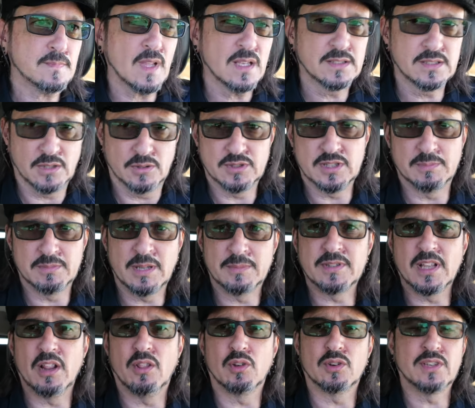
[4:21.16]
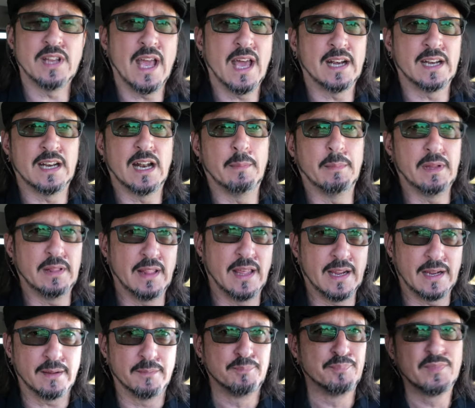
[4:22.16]
So sometimes I look down and I'm at
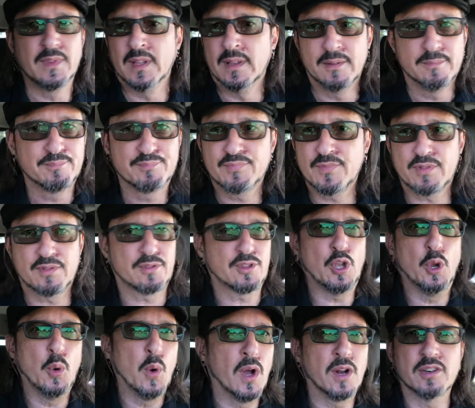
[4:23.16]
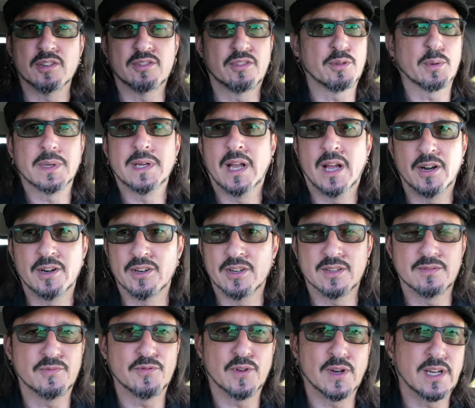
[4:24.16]
like 200,
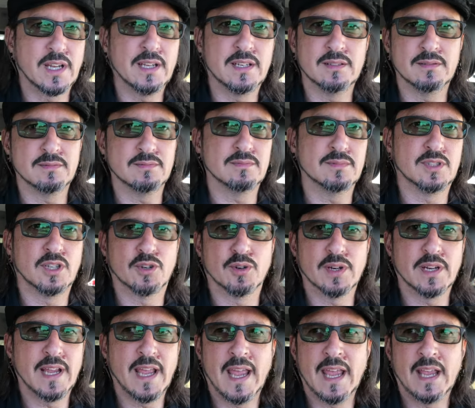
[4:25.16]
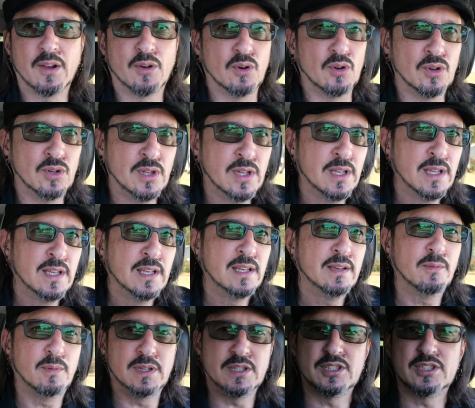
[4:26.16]
300 freaking degree angle,
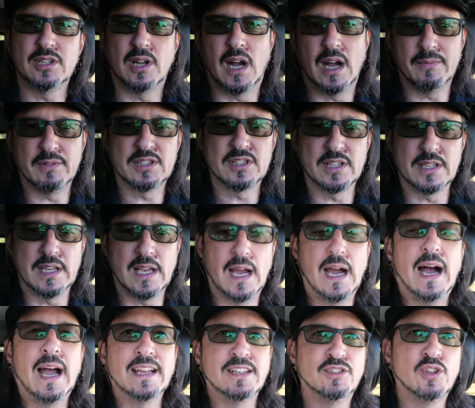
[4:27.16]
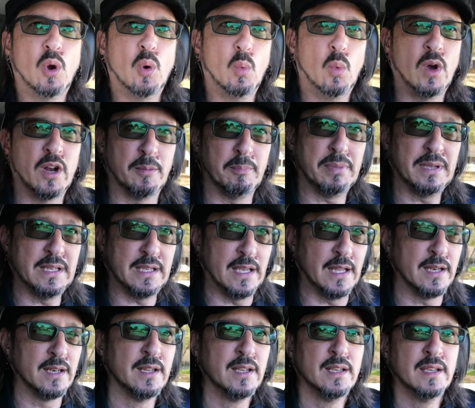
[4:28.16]
which obviously I don't want to be
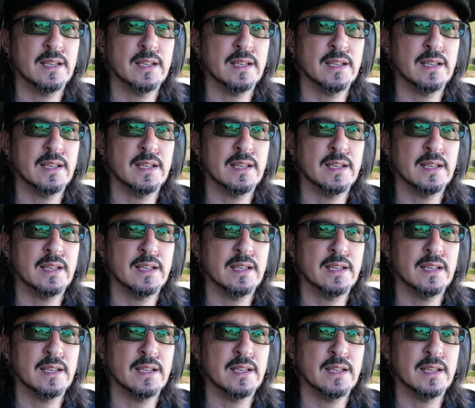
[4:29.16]
in.